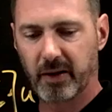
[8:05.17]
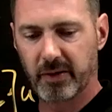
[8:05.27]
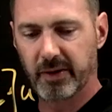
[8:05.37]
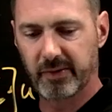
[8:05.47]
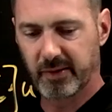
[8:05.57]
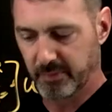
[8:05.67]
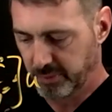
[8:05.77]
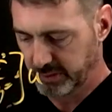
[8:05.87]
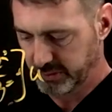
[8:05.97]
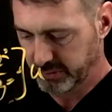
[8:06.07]
it is the
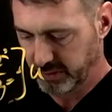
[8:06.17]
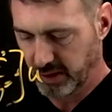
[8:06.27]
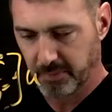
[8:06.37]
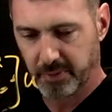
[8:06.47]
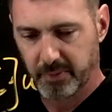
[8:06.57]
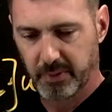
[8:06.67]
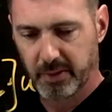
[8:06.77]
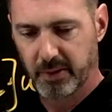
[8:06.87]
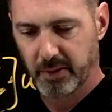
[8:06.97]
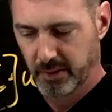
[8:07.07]
pressure drop
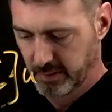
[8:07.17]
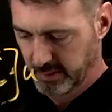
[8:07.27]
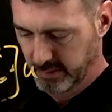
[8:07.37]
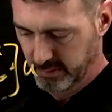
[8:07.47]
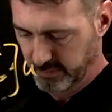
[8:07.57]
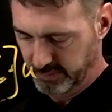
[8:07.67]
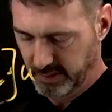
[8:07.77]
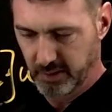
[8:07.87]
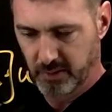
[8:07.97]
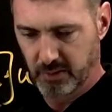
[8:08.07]
over
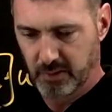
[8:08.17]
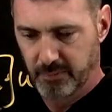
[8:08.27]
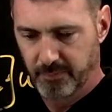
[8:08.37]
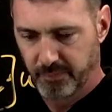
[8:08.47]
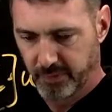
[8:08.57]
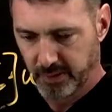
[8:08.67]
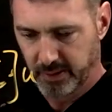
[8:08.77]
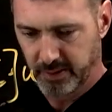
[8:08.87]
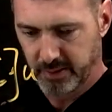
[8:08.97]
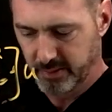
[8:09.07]
L.
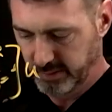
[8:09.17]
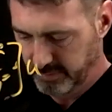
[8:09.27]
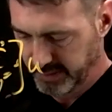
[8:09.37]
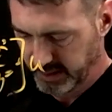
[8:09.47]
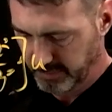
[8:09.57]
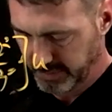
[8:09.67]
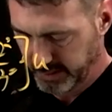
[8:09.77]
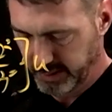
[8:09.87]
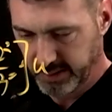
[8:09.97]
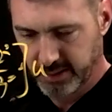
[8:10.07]
You pick up
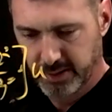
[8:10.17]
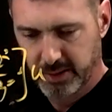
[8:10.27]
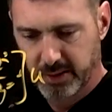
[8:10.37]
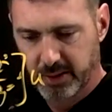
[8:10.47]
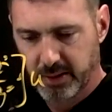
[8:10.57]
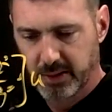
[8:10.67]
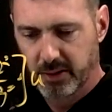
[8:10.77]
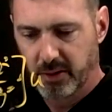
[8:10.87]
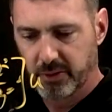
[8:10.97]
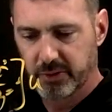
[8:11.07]
a
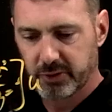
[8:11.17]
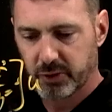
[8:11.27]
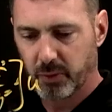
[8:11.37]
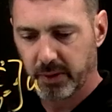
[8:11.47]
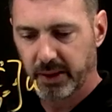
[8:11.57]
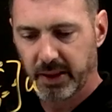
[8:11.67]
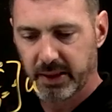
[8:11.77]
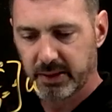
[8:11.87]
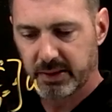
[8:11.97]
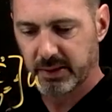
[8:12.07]

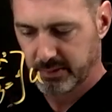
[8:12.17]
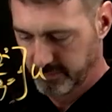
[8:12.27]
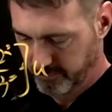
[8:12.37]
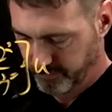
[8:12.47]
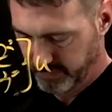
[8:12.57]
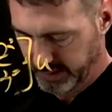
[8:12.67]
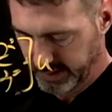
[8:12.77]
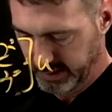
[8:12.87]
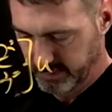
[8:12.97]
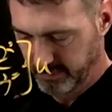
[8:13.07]
128
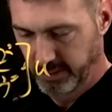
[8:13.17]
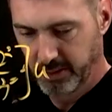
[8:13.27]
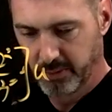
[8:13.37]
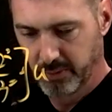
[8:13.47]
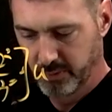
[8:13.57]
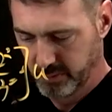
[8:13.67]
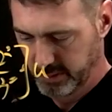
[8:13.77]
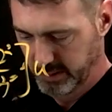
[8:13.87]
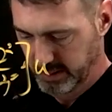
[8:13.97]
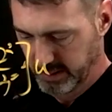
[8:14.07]
and a mu,
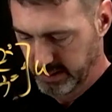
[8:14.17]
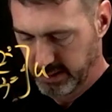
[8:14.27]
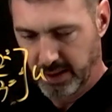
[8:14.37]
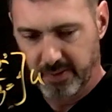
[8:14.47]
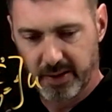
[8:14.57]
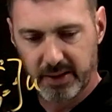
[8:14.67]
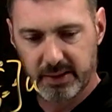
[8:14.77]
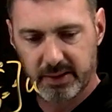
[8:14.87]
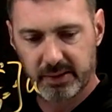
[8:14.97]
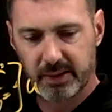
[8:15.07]
and
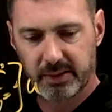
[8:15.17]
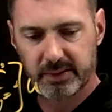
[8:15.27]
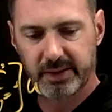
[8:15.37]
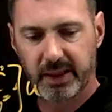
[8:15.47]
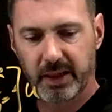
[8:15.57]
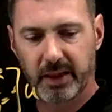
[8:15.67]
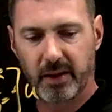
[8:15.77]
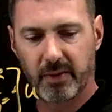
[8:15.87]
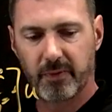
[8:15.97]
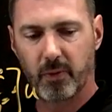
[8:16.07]
then d to
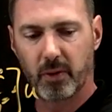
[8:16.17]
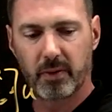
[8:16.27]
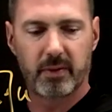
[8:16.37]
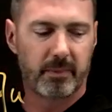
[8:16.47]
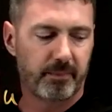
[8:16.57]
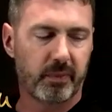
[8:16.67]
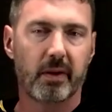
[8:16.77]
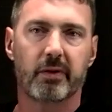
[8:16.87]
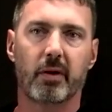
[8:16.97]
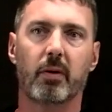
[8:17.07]
the fourth.
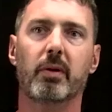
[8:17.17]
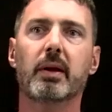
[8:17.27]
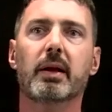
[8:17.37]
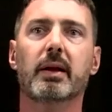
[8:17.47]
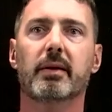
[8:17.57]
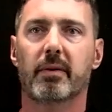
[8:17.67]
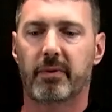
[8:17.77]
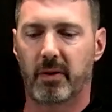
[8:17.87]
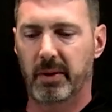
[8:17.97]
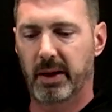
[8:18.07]
So
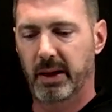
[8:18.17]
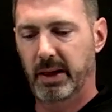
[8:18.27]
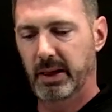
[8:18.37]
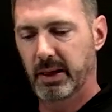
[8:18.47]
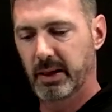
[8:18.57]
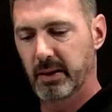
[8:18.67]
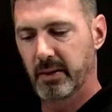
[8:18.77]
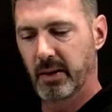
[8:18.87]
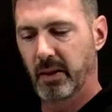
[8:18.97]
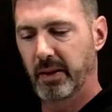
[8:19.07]
from a
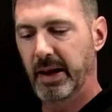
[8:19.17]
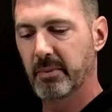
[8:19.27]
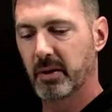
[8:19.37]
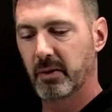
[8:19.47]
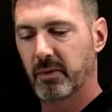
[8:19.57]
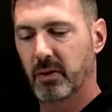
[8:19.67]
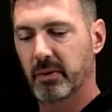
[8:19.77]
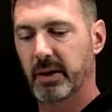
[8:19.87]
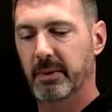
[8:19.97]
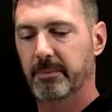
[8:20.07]
laminar flow
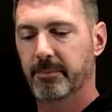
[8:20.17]
rate,